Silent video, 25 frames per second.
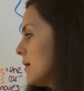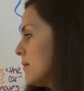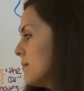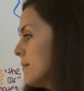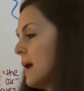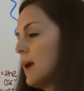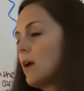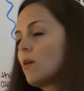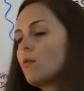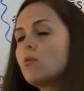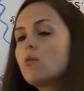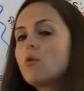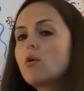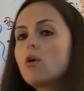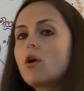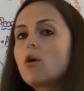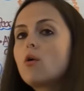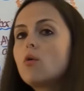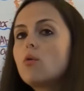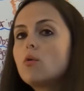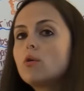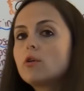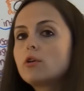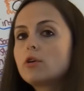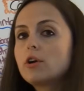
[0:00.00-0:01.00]
May
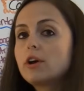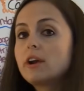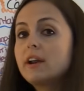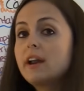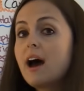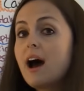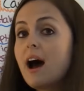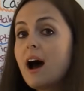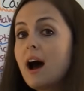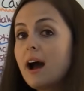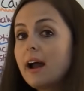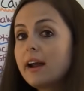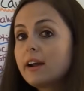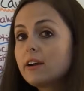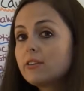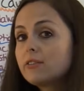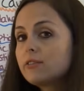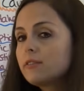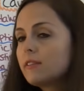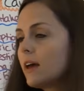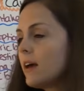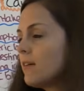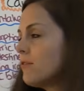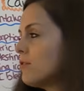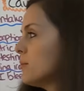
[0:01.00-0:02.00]
order an
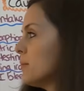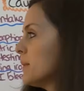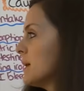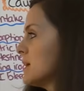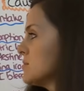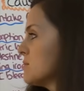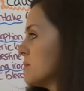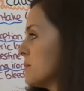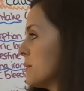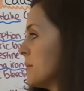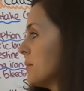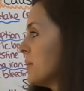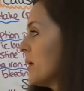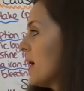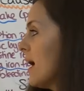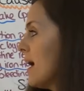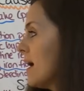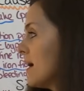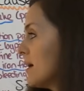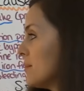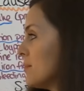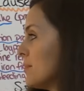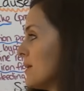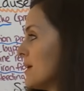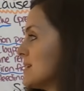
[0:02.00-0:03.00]
iron level, because remember,
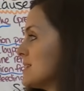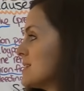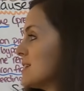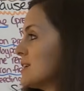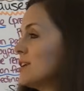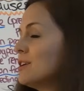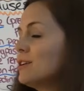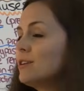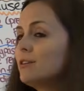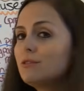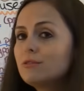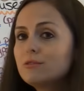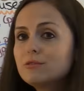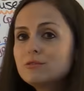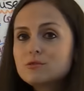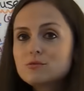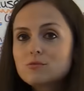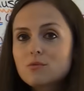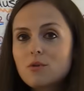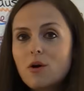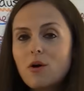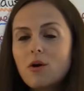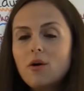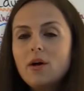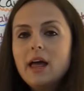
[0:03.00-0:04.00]
iron plays a huge
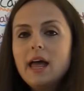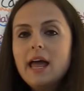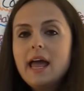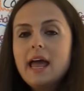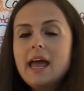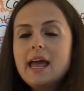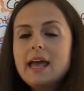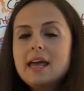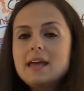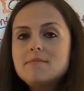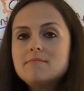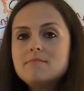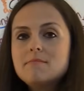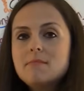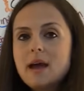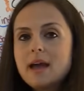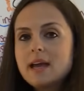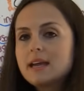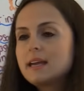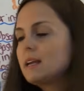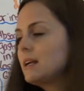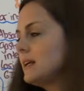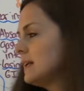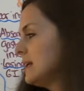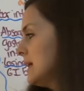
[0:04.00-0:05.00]
role in
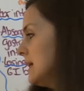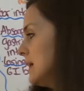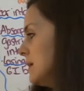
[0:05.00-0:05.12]
making